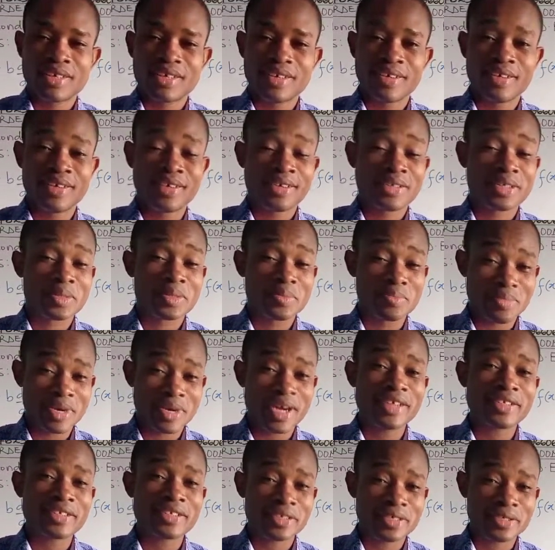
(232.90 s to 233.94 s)
It
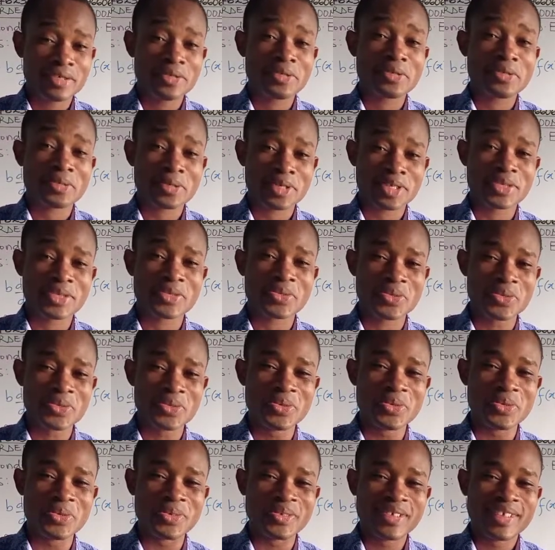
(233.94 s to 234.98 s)
might interest
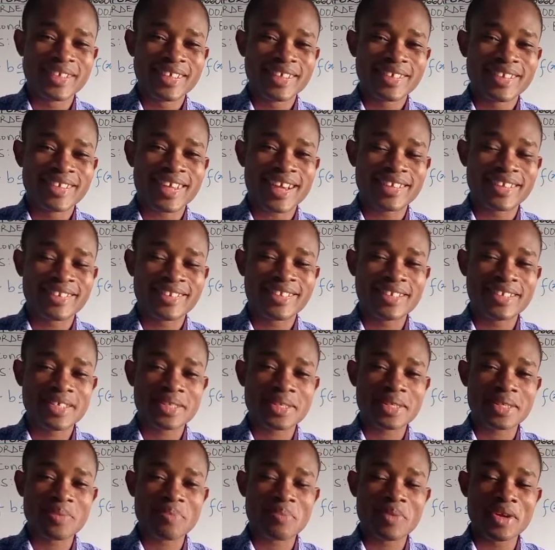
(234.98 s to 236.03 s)
you that
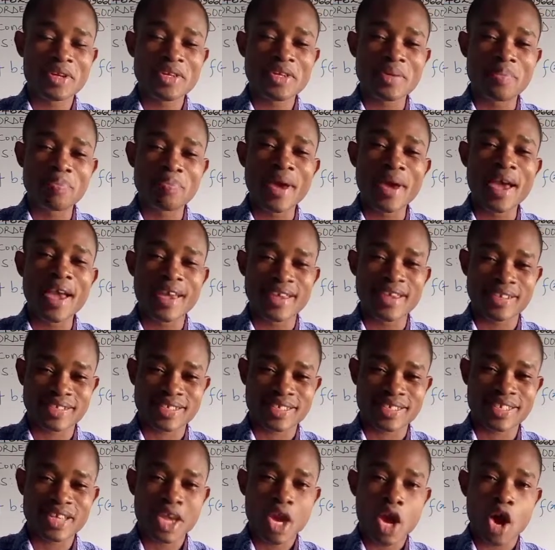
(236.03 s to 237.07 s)
this simply
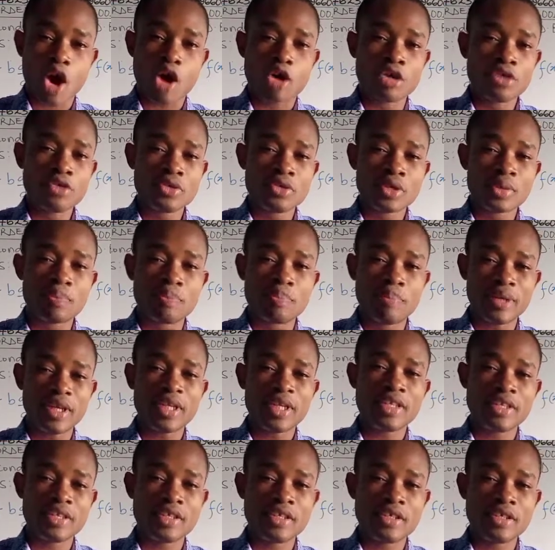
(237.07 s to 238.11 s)
depends on your
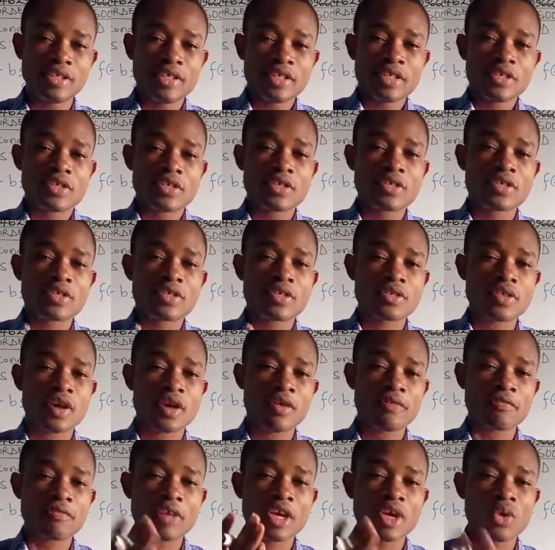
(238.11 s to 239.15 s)
ability to
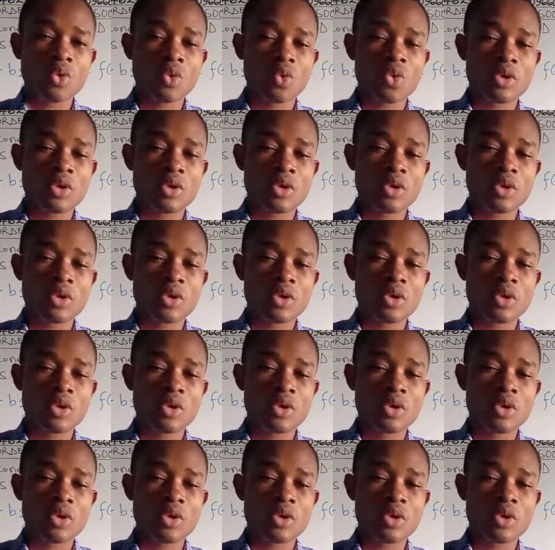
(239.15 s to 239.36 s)
solve a